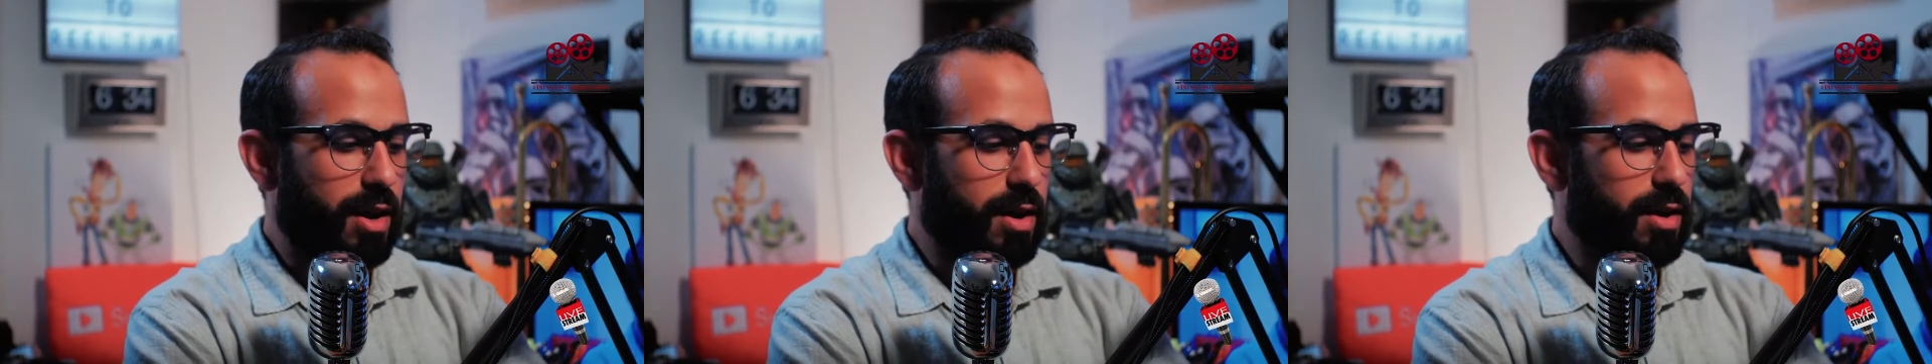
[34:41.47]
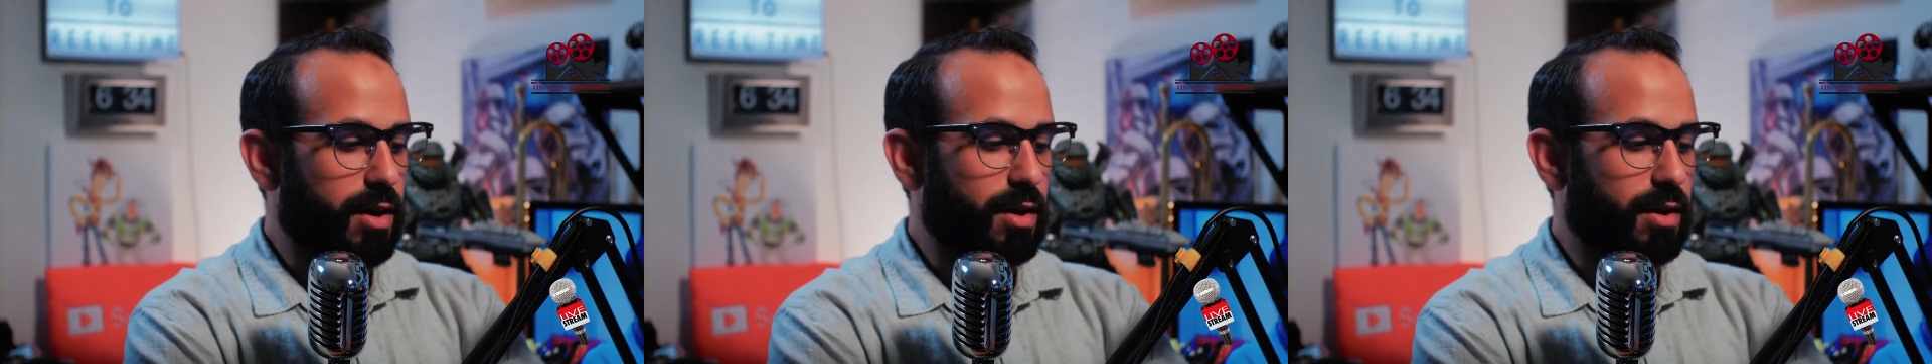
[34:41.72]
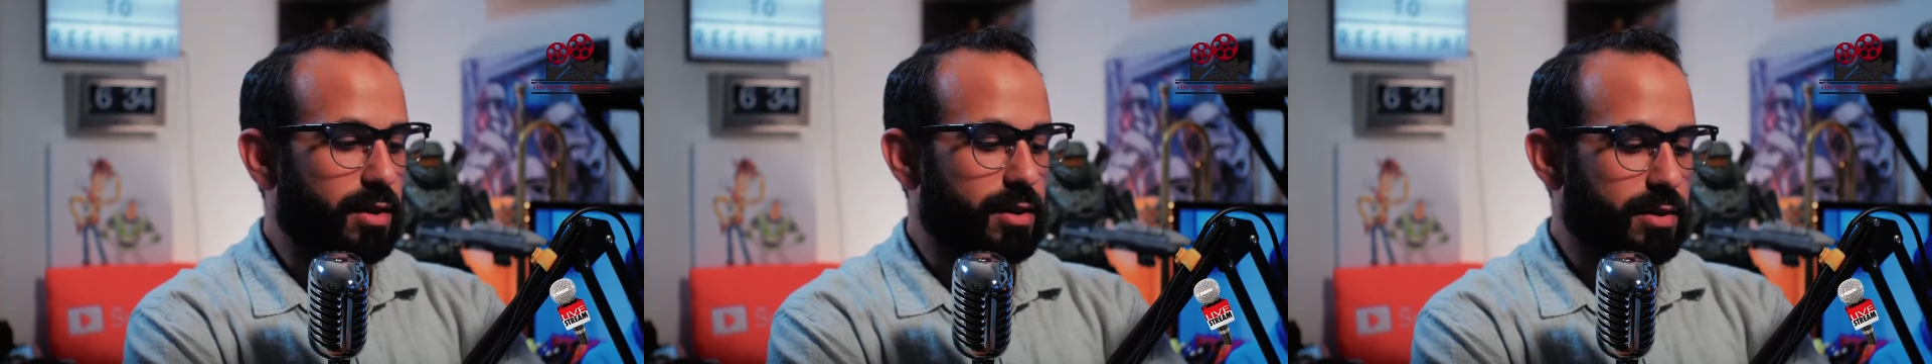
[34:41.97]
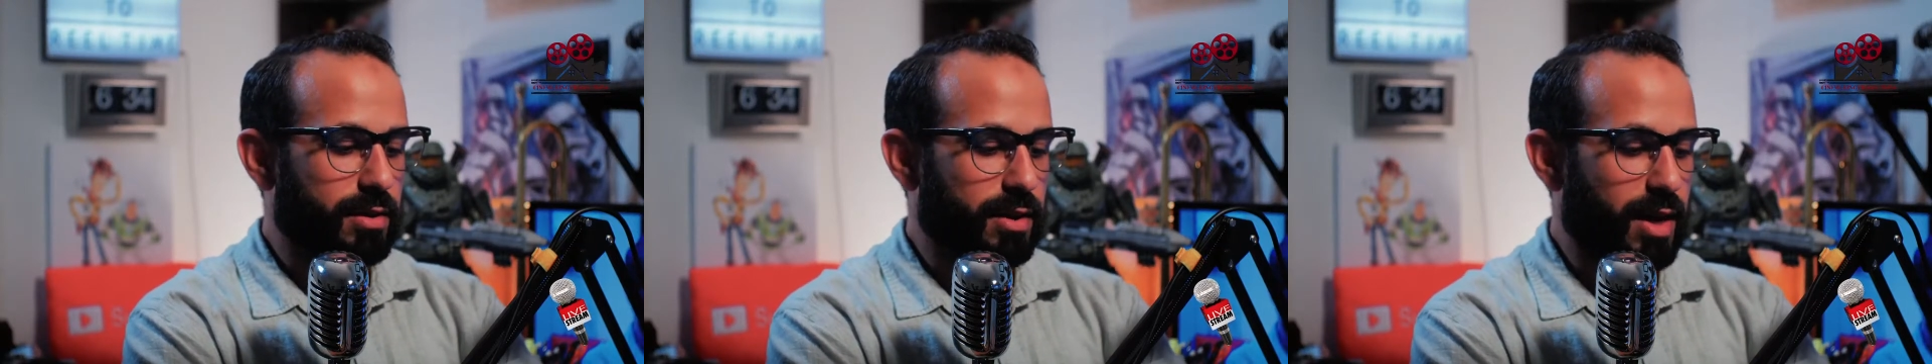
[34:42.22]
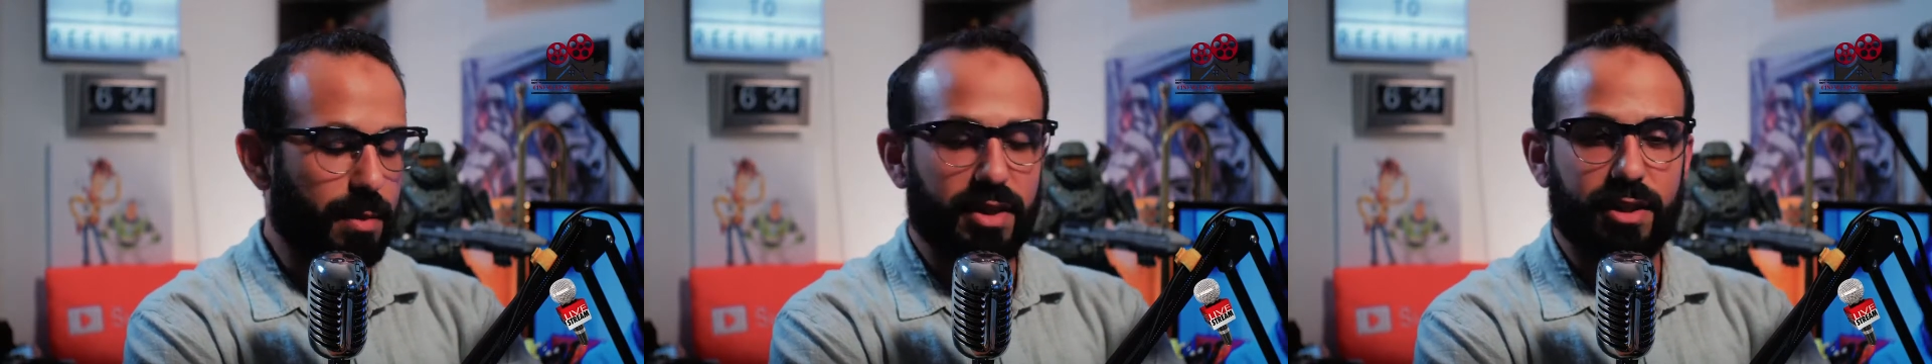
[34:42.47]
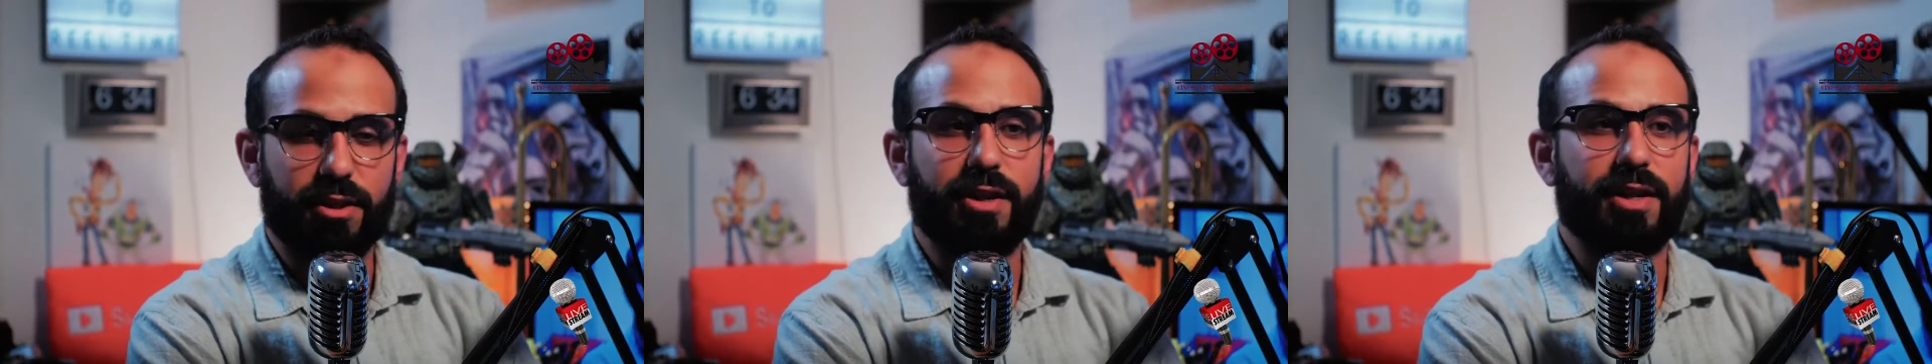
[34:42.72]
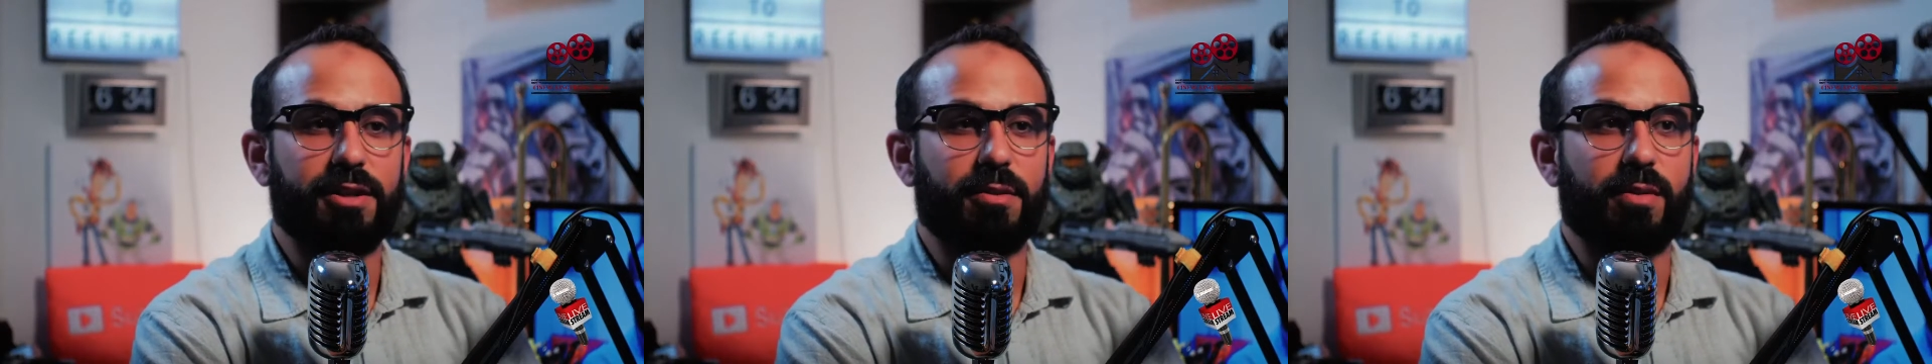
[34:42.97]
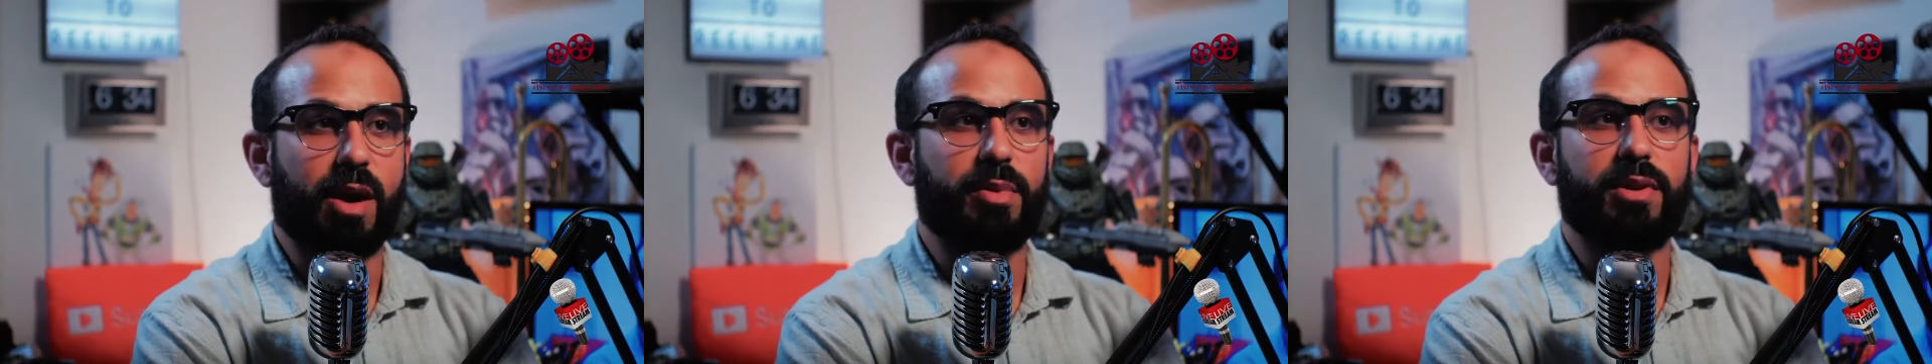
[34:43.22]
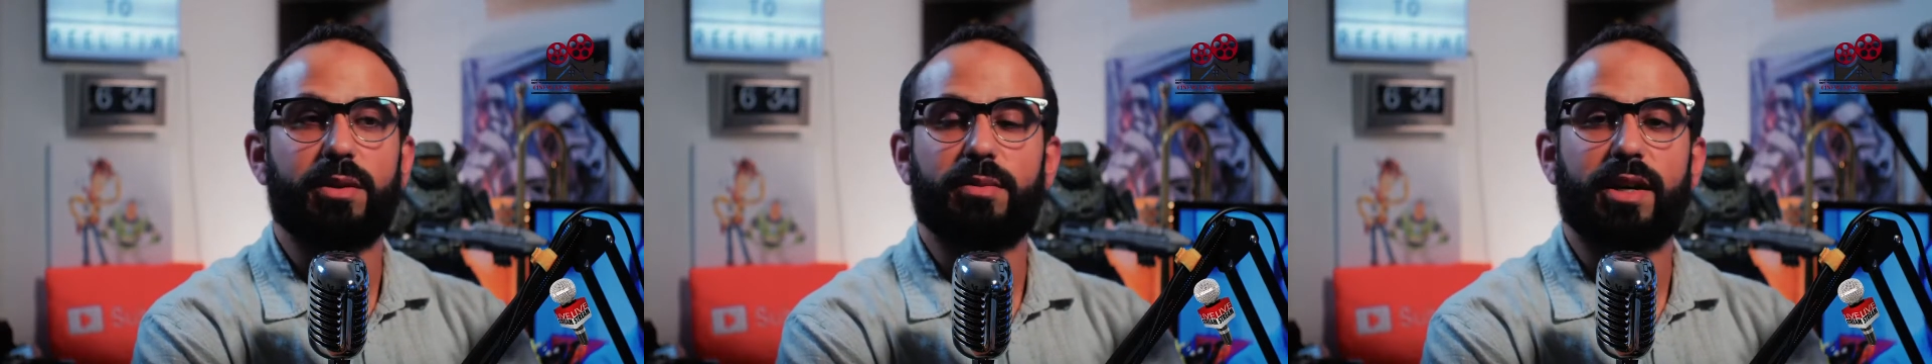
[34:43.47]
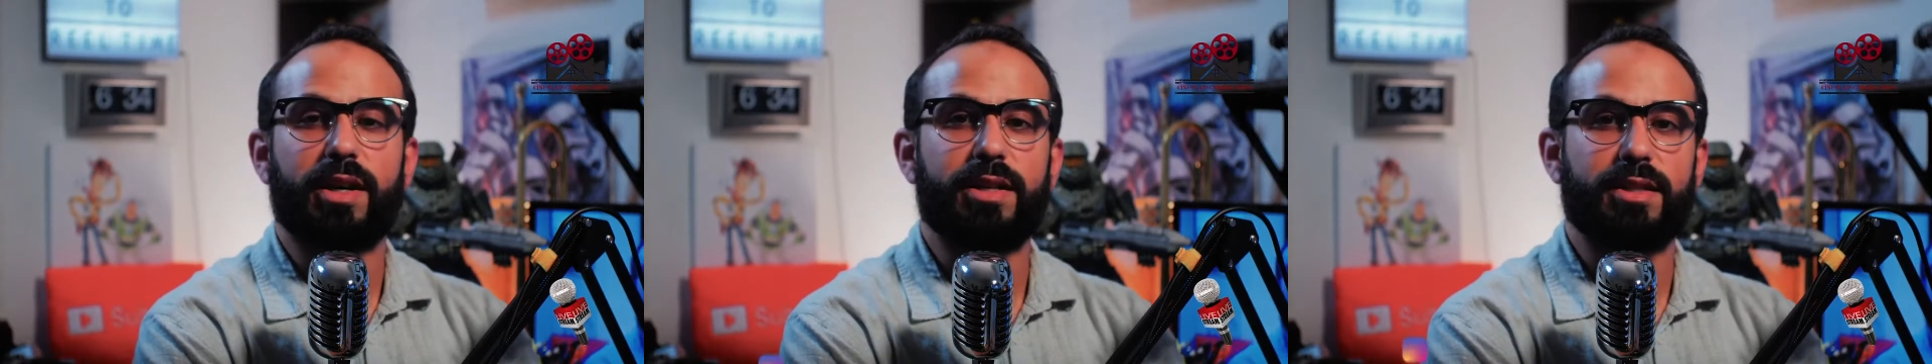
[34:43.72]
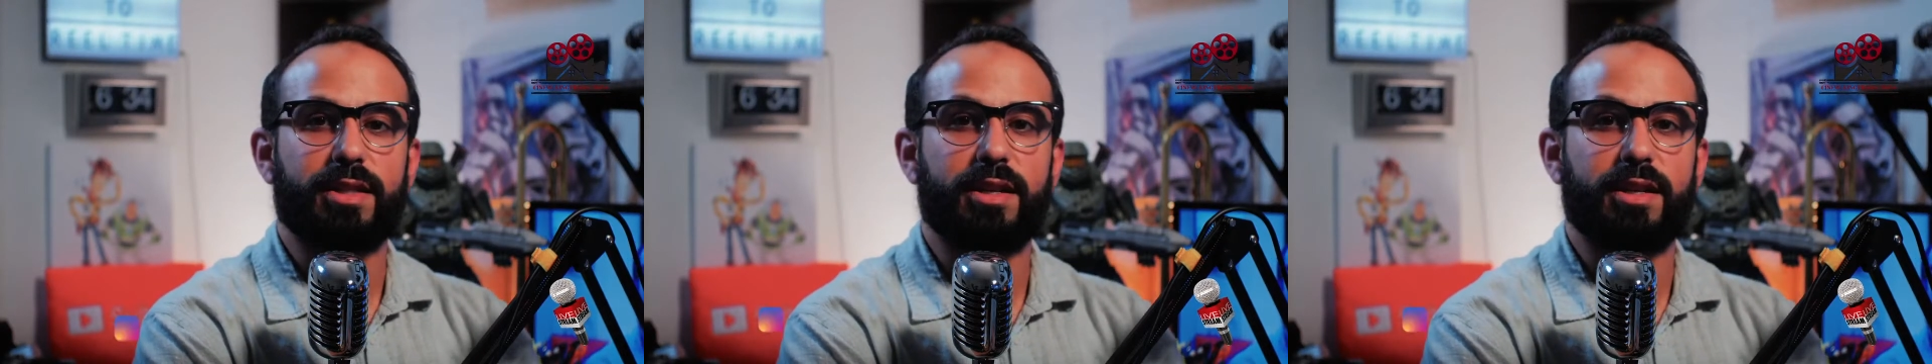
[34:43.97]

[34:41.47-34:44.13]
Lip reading: I'm going to go ahead and wrap it up, guys.